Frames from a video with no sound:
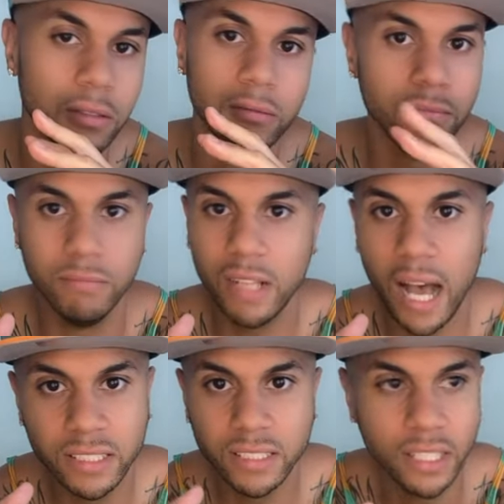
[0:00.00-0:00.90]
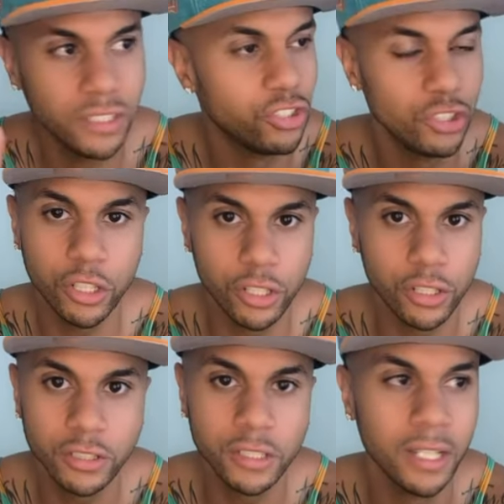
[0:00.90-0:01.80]
nonsense
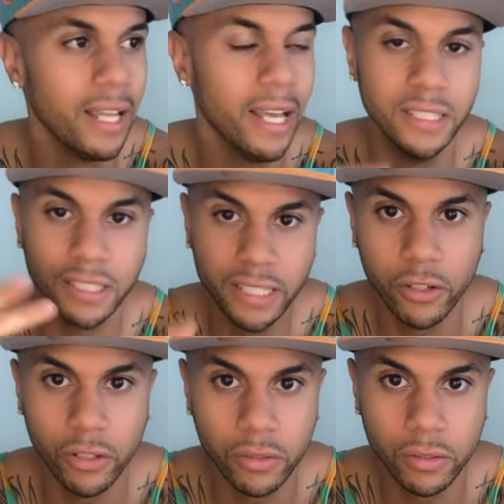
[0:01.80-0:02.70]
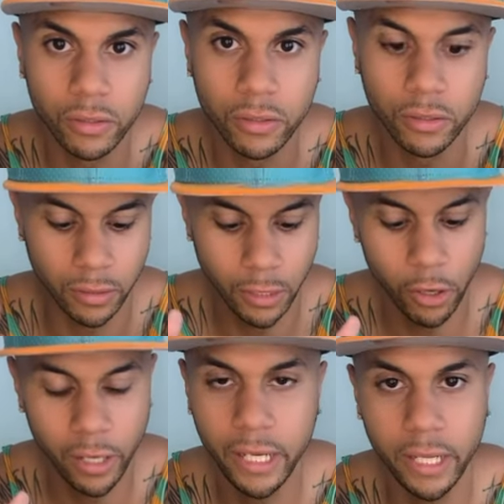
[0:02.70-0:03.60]
sugars and cereal, they're
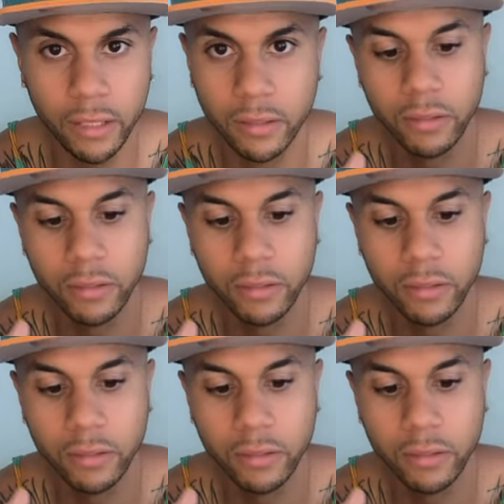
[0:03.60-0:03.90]
eating